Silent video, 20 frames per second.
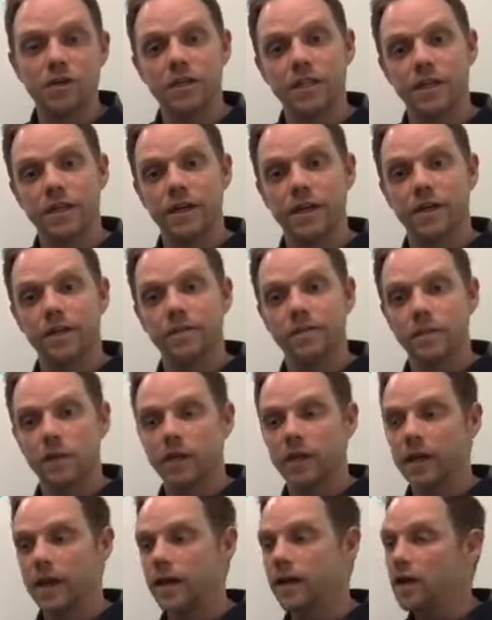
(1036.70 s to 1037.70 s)
a year,
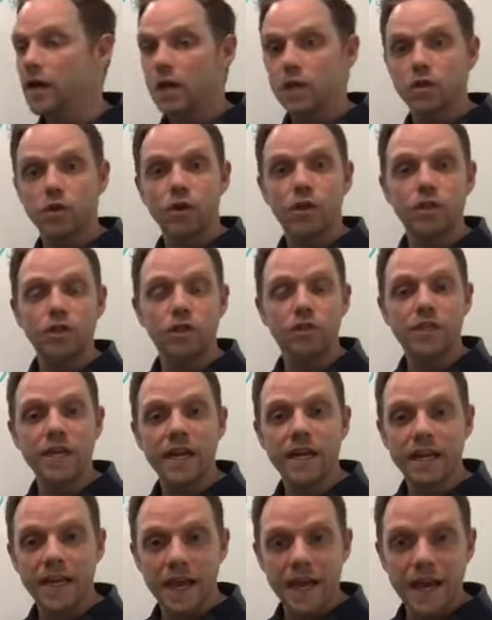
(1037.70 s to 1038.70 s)
okay? So could you
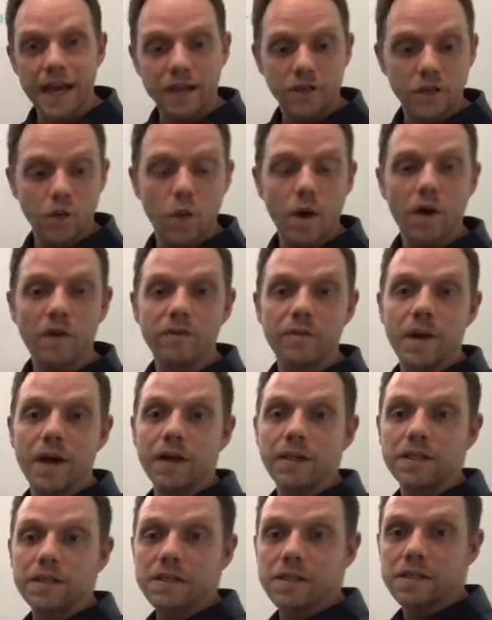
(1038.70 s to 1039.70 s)
dedicate 12
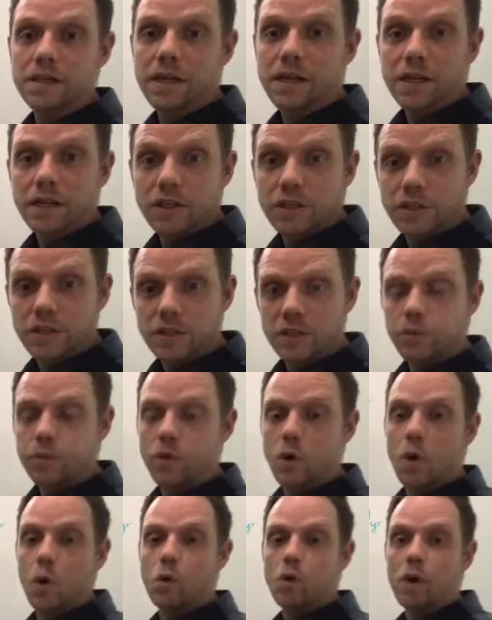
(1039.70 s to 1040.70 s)
months to this
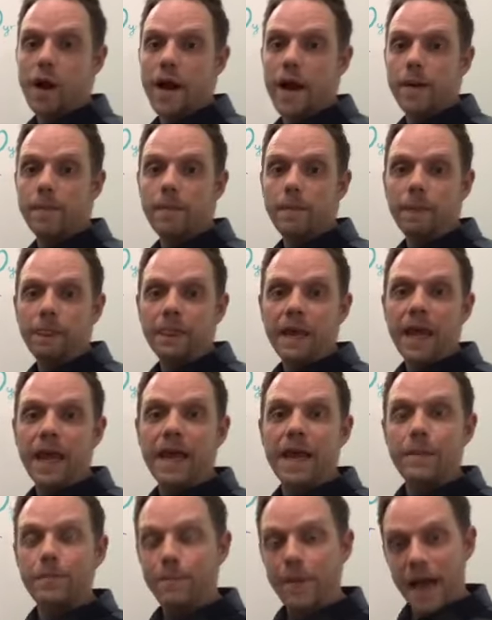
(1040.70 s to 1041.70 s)
program
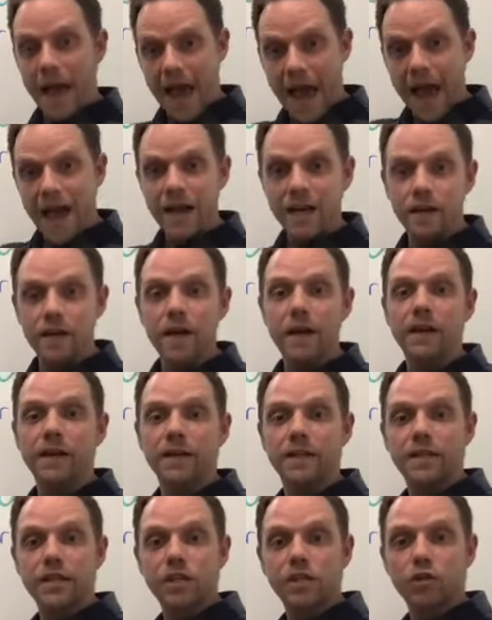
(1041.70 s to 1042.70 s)
and add an
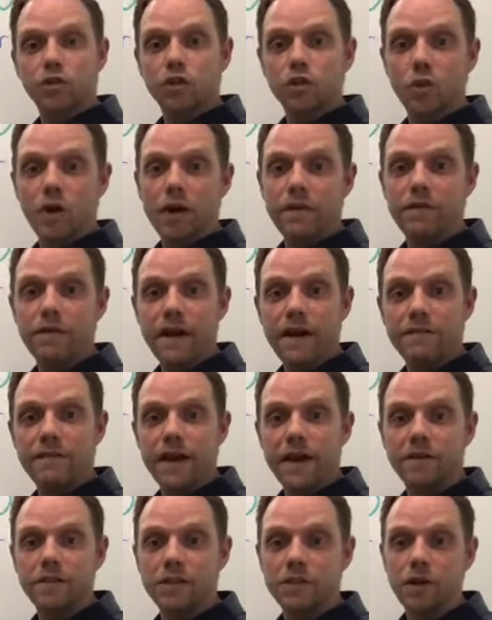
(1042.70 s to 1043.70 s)
additional
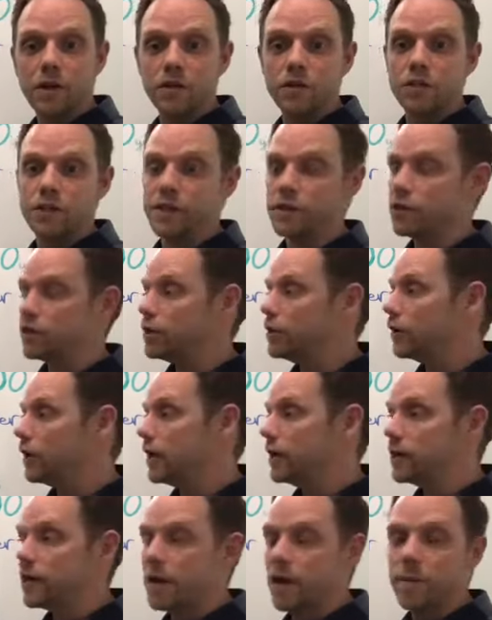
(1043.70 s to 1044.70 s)
$25,000 a year to your
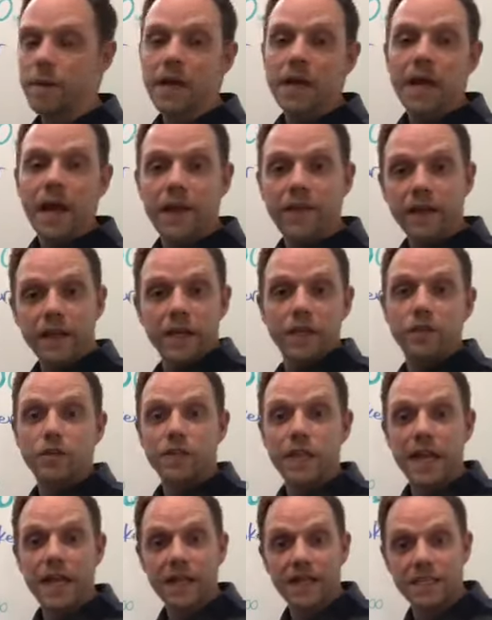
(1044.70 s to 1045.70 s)
income? And then can you
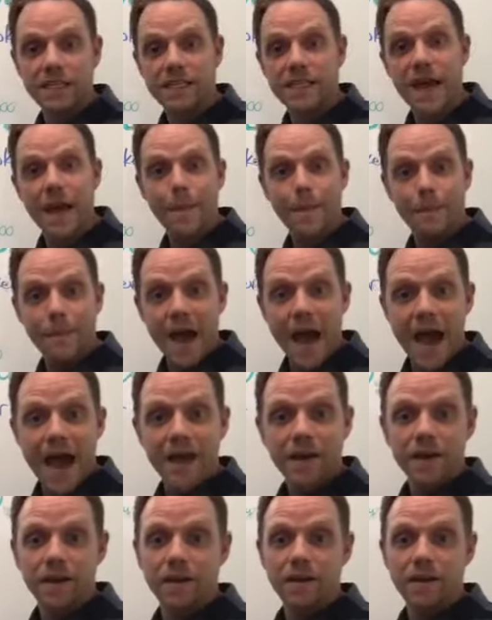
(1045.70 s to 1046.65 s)
take a step back,